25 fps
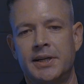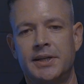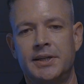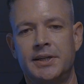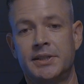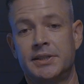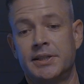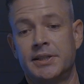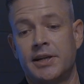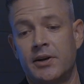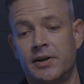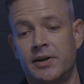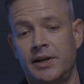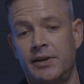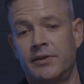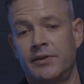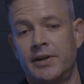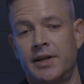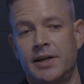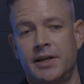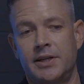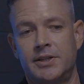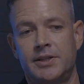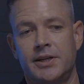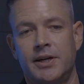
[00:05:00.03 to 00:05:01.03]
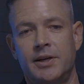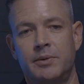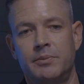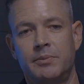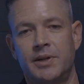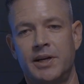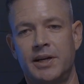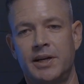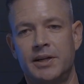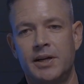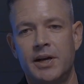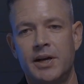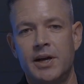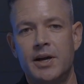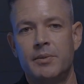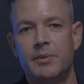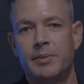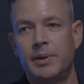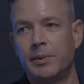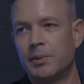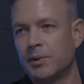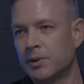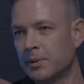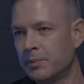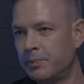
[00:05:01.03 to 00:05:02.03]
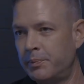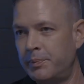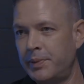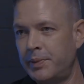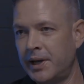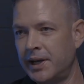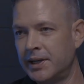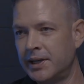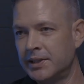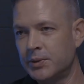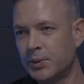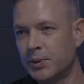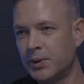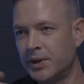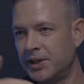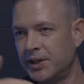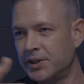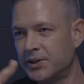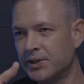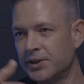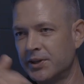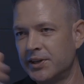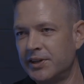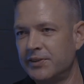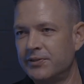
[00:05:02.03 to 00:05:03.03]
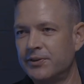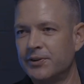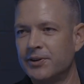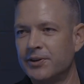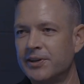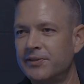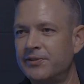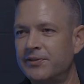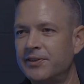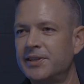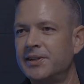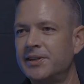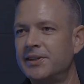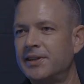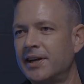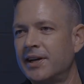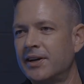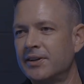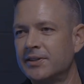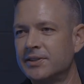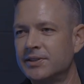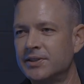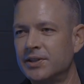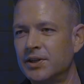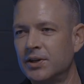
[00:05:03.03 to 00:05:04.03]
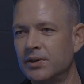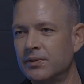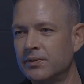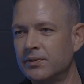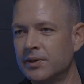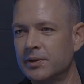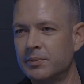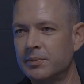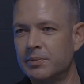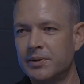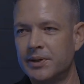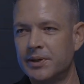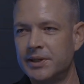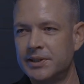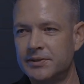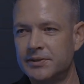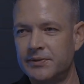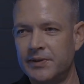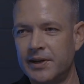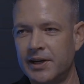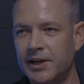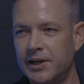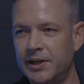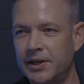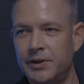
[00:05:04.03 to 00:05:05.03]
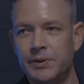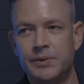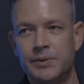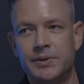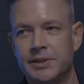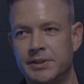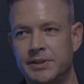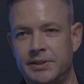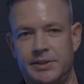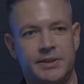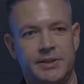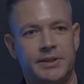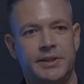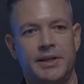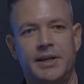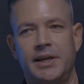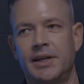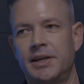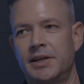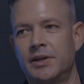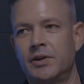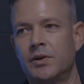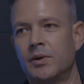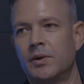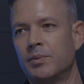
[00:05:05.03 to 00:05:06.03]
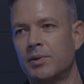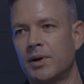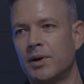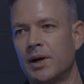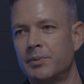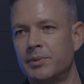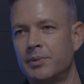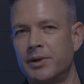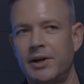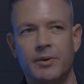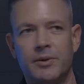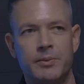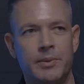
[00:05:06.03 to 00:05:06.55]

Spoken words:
a discount, even at a time that people are paying 20, 30, 40, 50,000 over appraised value just to get into a property.